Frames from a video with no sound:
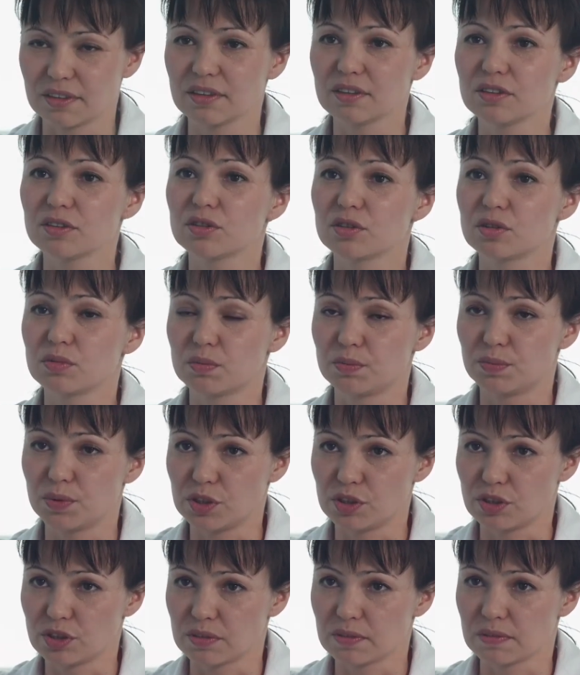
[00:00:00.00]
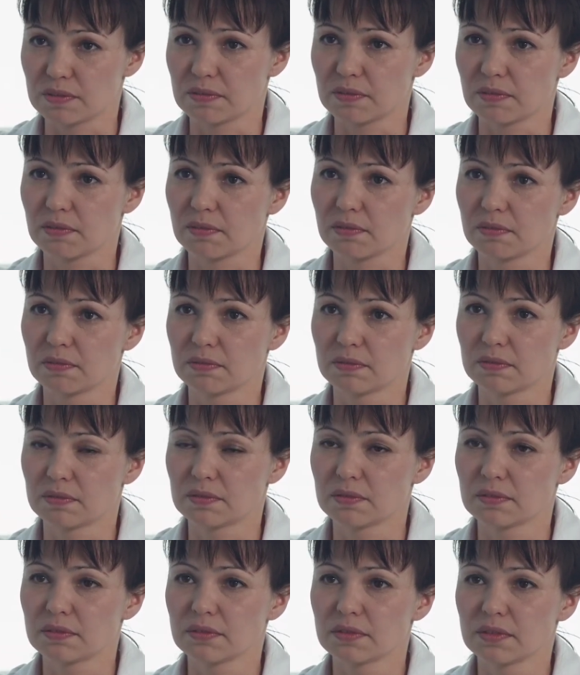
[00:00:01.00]
cancer is a treatable disease
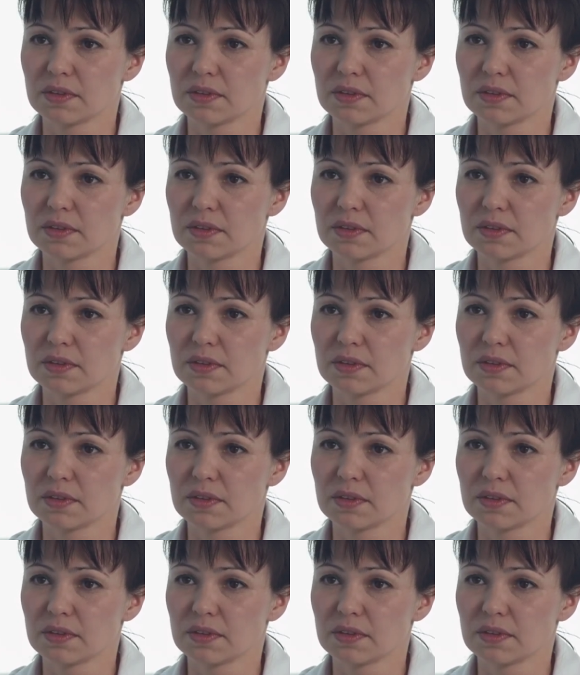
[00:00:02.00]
